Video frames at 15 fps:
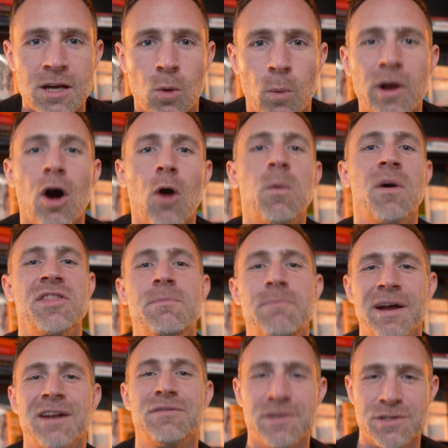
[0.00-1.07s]
We all want the
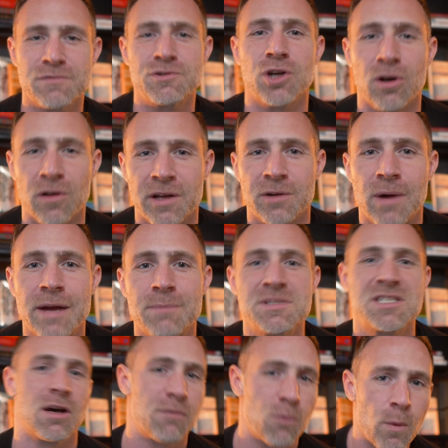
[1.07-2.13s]
benefits of journaling, right?
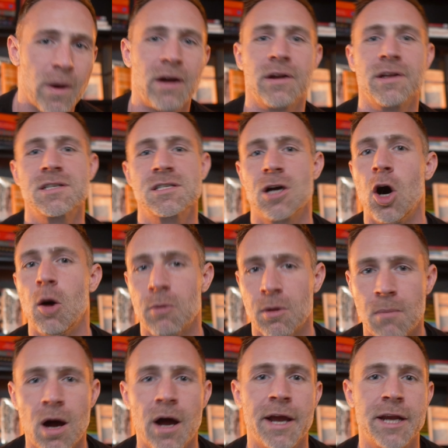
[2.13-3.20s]
Self-awareness, calmer
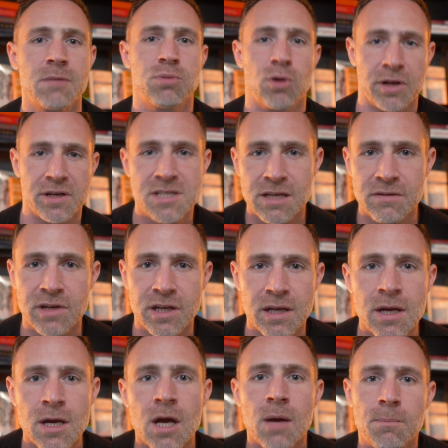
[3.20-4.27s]
mind,
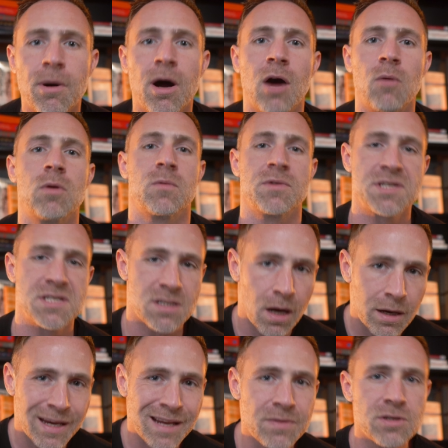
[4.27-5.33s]
productivity. But when we're
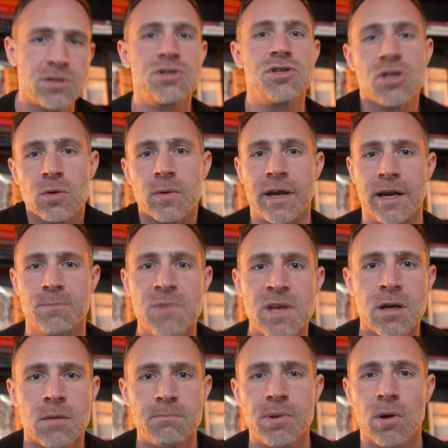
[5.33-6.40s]
stuck in the doing,
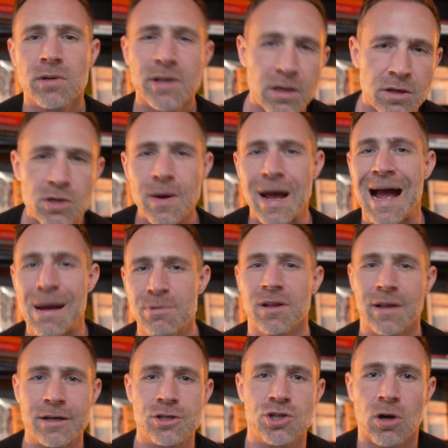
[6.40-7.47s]
building a new habit
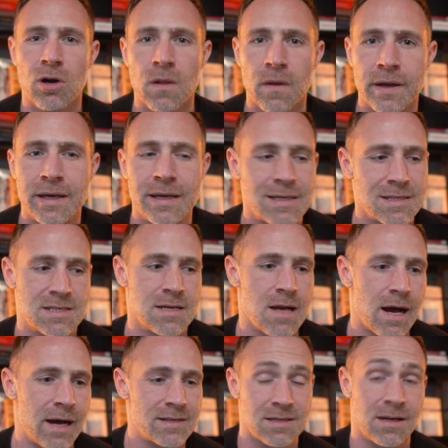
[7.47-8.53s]
like journaling is
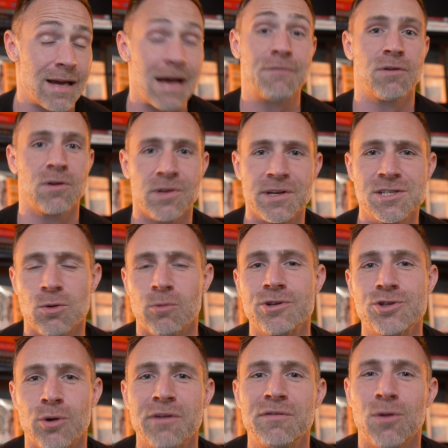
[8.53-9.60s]
not effortless or
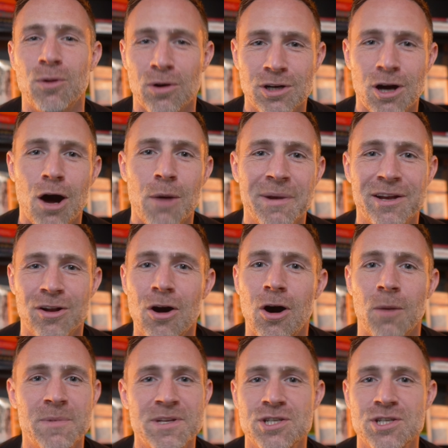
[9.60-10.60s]
joyful or calming at all.